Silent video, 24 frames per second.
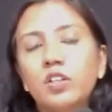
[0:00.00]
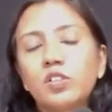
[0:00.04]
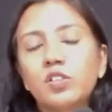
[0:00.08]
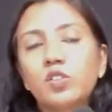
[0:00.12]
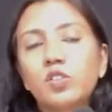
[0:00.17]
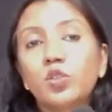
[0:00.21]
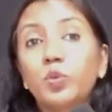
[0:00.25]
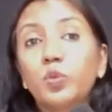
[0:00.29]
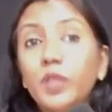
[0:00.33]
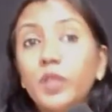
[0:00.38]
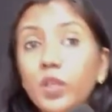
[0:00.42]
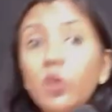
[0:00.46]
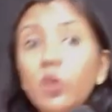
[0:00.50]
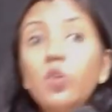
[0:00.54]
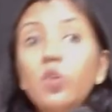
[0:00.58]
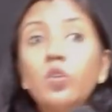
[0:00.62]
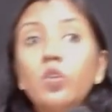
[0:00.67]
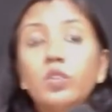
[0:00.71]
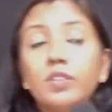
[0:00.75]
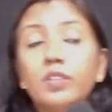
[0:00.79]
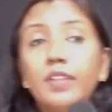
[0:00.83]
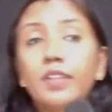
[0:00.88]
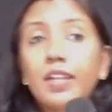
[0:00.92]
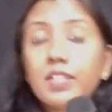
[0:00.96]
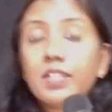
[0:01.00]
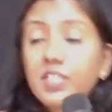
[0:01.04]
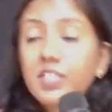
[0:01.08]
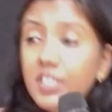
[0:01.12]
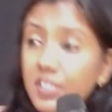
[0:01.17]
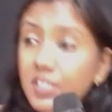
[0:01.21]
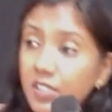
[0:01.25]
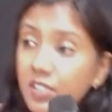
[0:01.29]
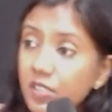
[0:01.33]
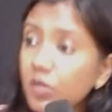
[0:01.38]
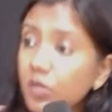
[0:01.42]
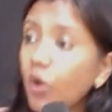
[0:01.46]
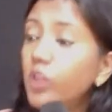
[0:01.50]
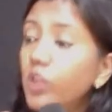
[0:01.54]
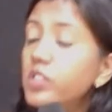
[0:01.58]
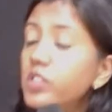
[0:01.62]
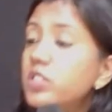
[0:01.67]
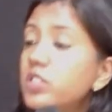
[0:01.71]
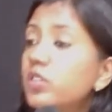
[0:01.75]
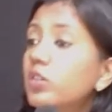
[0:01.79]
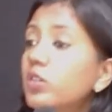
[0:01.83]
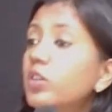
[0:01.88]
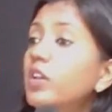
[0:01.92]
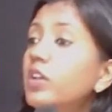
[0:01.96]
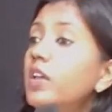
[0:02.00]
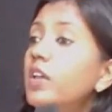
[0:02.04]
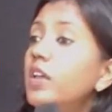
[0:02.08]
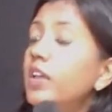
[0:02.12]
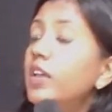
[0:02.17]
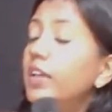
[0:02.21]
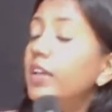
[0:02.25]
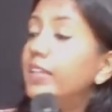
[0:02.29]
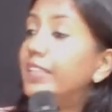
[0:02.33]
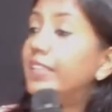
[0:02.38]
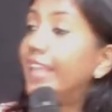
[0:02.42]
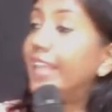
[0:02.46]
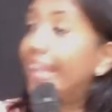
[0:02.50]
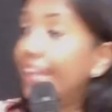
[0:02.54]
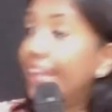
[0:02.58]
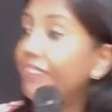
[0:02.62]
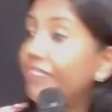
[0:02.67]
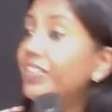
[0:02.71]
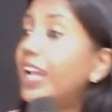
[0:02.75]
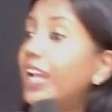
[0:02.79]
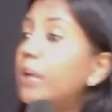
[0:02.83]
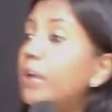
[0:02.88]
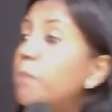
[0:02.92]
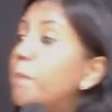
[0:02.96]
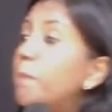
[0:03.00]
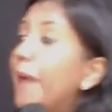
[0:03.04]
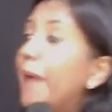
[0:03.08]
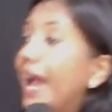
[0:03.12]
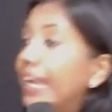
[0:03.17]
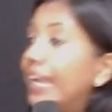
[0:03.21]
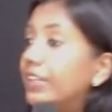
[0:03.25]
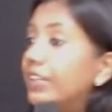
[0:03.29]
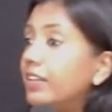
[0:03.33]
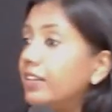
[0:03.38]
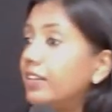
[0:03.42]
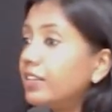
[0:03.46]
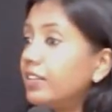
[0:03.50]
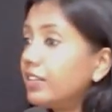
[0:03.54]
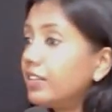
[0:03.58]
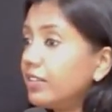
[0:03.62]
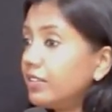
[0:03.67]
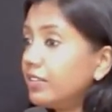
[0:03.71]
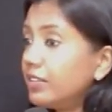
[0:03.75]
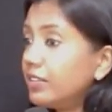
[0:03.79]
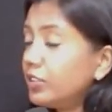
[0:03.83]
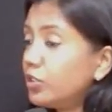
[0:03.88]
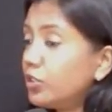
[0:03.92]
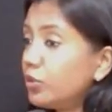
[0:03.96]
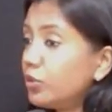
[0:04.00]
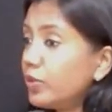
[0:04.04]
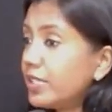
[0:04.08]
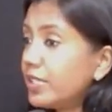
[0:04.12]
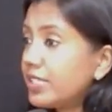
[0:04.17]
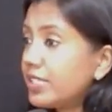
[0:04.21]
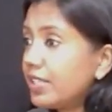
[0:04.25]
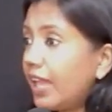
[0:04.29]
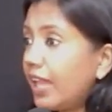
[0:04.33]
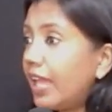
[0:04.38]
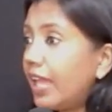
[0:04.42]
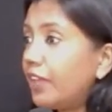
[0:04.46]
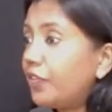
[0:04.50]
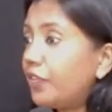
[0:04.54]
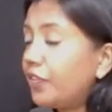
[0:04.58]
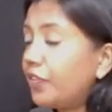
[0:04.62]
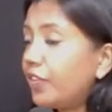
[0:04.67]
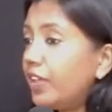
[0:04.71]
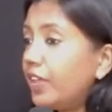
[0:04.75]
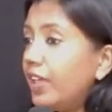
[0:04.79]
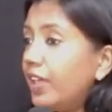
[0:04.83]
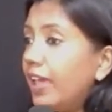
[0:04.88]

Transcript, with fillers: So we know that Jesus also gave that pattern through his life.